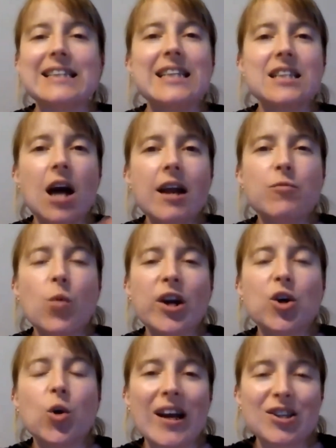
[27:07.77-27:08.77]
It's kind of
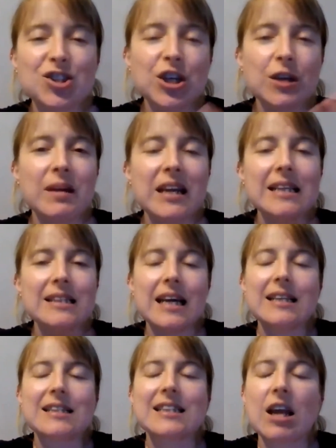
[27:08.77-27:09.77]
one question, but
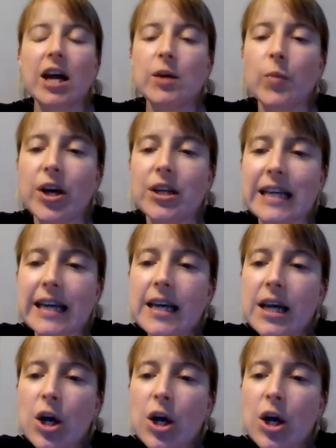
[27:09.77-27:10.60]
it's slightly wordy.